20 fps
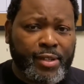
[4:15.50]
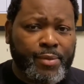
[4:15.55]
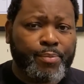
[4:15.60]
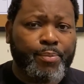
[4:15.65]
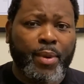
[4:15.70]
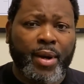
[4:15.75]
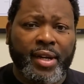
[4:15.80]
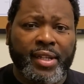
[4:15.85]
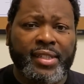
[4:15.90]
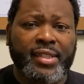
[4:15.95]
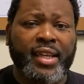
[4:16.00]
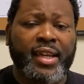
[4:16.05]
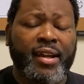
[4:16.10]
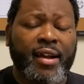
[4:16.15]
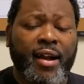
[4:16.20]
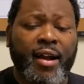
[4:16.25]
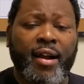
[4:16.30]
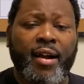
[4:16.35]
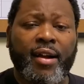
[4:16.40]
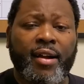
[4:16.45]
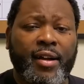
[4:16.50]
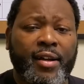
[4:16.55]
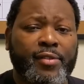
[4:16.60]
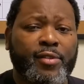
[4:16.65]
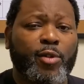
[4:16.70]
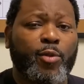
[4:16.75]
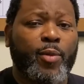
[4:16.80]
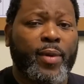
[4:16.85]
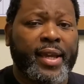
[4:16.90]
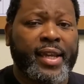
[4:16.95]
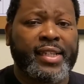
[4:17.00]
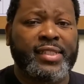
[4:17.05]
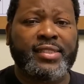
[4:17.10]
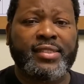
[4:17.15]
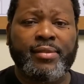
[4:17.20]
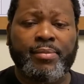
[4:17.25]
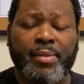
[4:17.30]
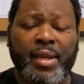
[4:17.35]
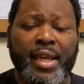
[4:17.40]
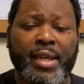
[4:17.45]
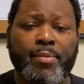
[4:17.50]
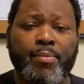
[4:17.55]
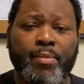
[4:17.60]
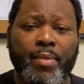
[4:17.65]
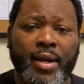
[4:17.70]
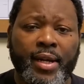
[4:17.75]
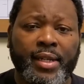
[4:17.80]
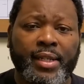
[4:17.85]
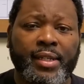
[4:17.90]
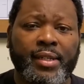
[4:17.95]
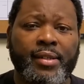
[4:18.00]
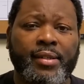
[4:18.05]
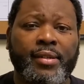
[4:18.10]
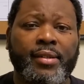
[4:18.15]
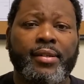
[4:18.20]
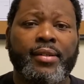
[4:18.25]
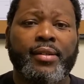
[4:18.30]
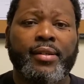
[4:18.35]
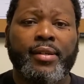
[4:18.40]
But there are other ways to make money